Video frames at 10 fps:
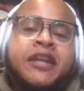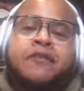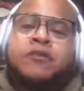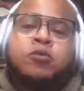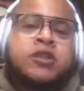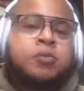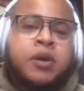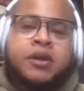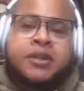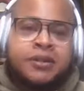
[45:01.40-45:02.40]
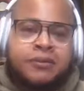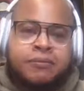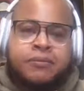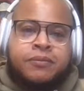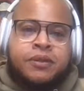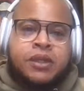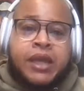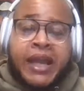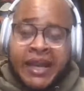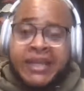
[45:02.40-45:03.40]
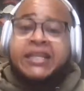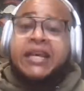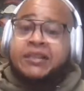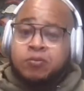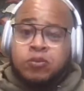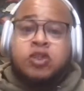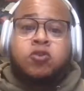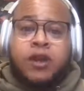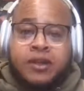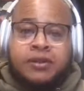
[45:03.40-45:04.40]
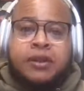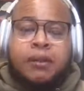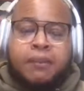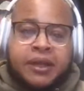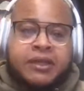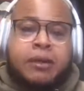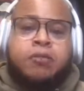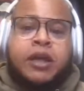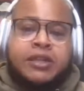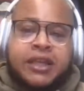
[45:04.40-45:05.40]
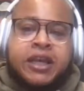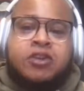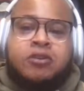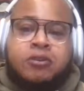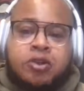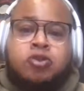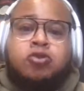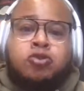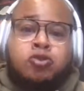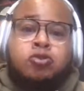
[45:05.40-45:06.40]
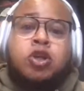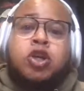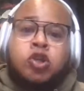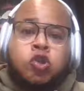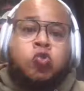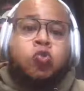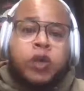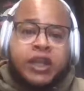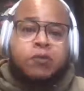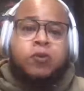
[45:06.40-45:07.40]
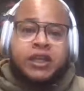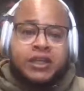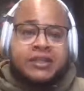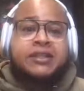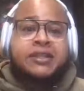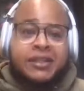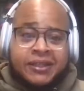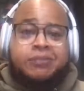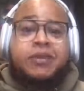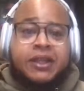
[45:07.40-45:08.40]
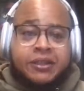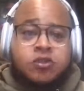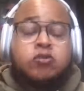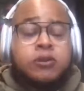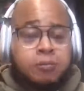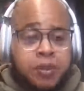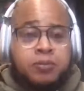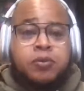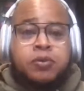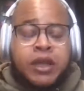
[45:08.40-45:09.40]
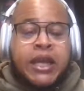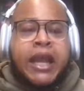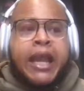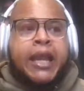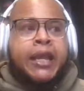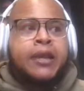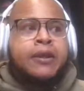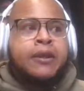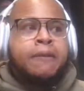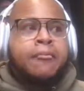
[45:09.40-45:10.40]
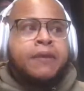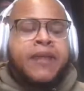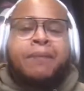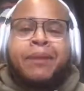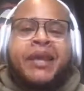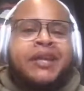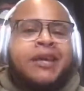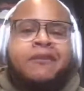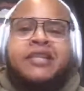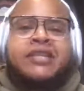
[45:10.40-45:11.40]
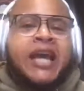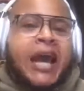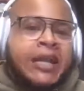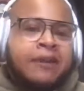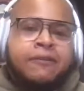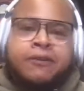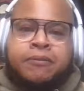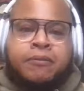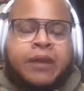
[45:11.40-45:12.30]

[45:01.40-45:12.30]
ever responded. And that takes some restraint, because I'm going to tell you, you really, really can see some things through some people. And that man he said, I never